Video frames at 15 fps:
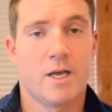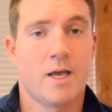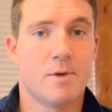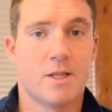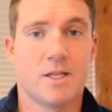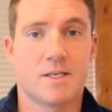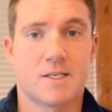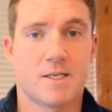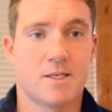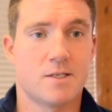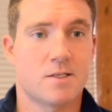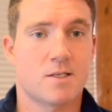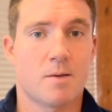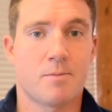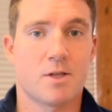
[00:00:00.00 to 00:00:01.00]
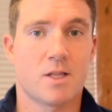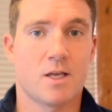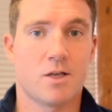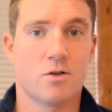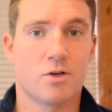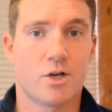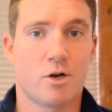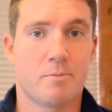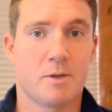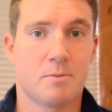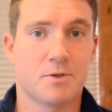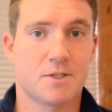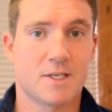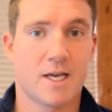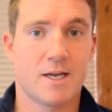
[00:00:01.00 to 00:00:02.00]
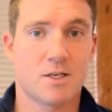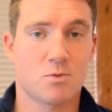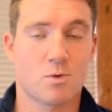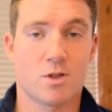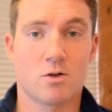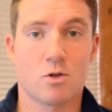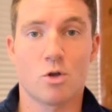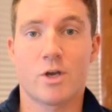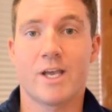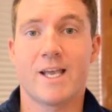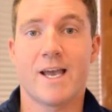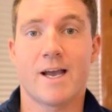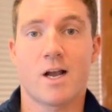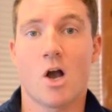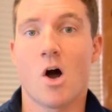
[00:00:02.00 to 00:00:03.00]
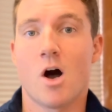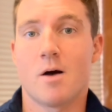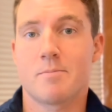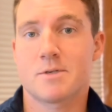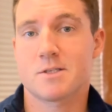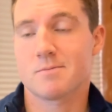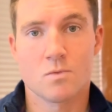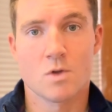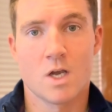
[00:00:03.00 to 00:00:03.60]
And this is something that you'll hear people say is when they're looking at comps.